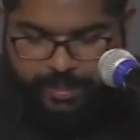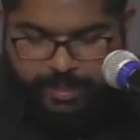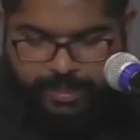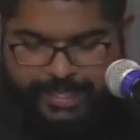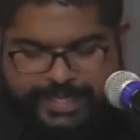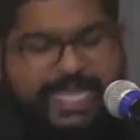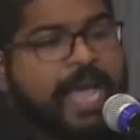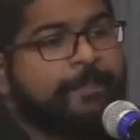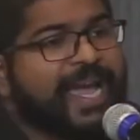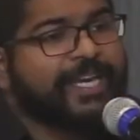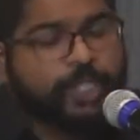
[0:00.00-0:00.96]
In their
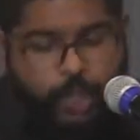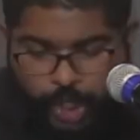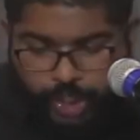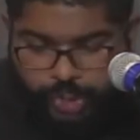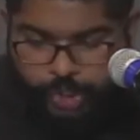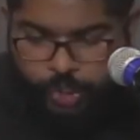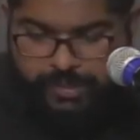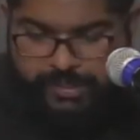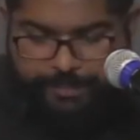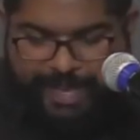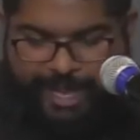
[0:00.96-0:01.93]
mind, God chose
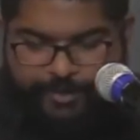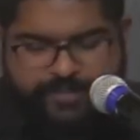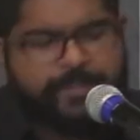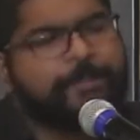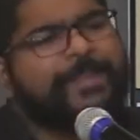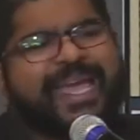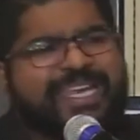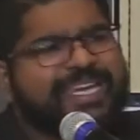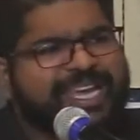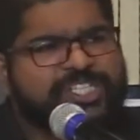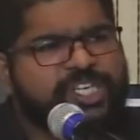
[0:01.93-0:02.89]
them out of the many
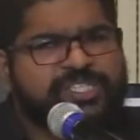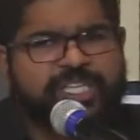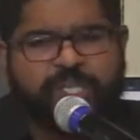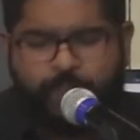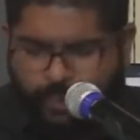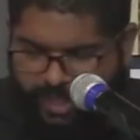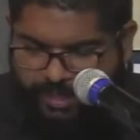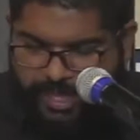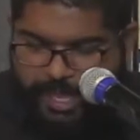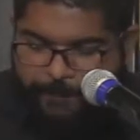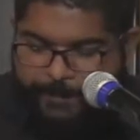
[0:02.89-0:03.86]
nations in the world
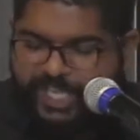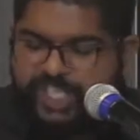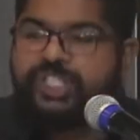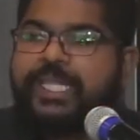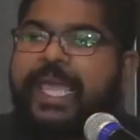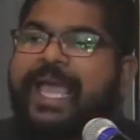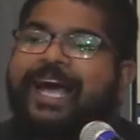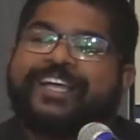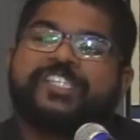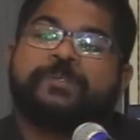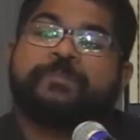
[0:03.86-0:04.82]
because they are
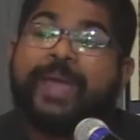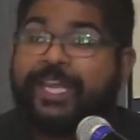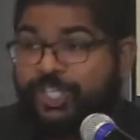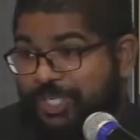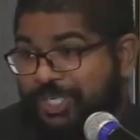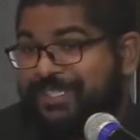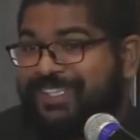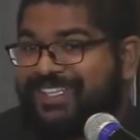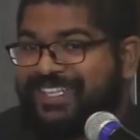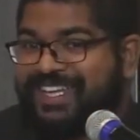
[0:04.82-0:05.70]
special.